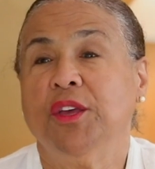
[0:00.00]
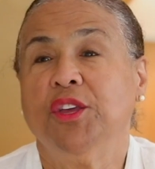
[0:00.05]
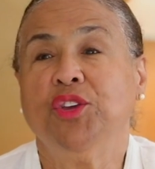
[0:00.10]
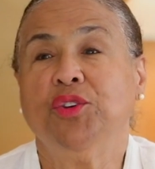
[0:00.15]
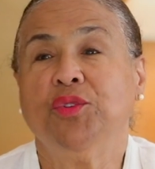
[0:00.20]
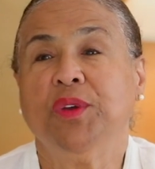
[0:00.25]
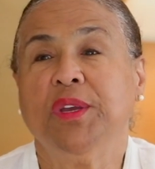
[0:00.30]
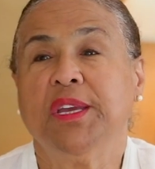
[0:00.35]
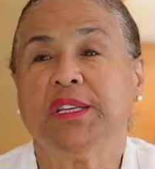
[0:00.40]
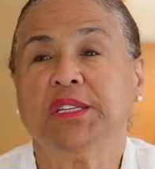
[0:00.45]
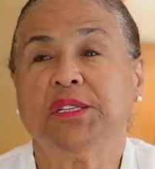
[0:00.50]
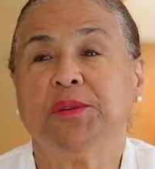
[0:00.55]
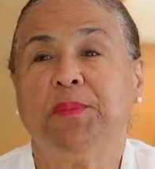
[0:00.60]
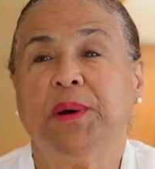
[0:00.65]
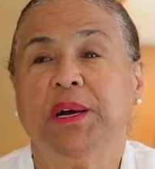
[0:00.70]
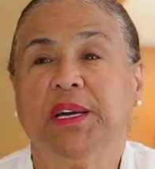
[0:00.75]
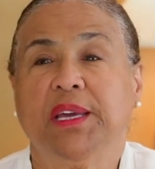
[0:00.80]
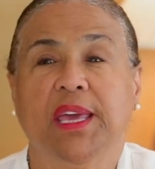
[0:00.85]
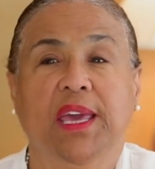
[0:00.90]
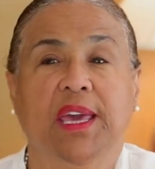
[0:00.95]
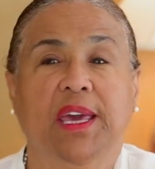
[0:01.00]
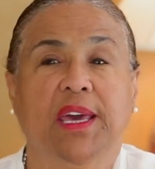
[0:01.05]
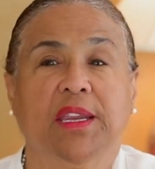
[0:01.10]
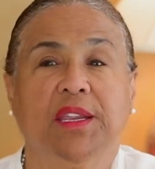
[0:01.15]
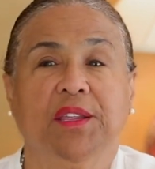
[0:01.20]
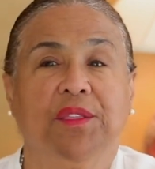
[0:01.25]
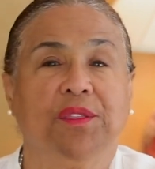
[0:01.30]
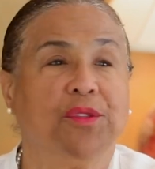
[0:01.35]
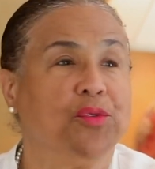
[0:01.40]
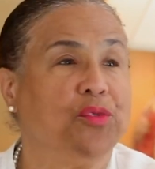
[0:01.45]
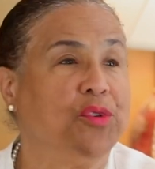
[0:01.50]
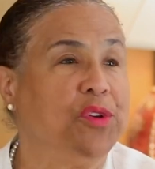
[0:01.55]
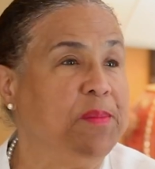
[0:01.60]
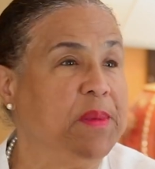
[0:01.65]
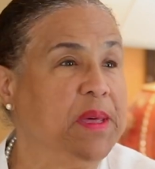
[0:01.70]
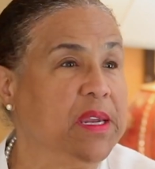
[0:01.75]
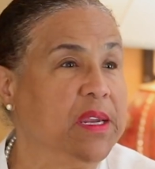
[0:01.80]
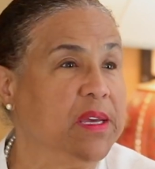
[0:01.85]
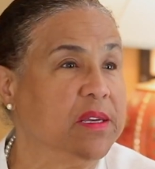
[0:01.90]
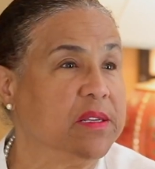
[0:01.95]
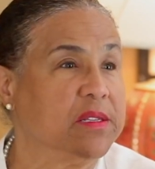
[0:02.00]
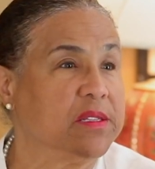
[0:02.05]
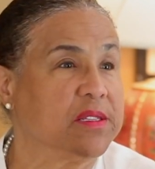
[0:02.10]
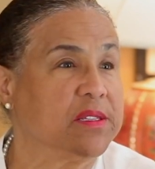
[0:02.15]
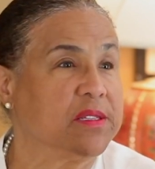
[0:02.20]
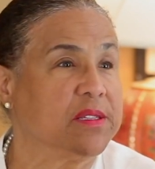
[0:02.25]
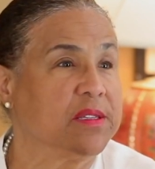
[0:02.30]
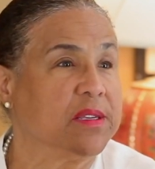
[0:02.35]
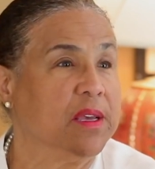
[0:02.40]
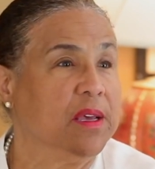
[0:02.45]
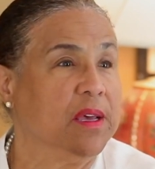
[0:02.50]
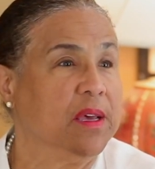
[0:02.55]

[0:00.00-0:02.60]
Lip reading: You can get to Buckhead in 30 minutes.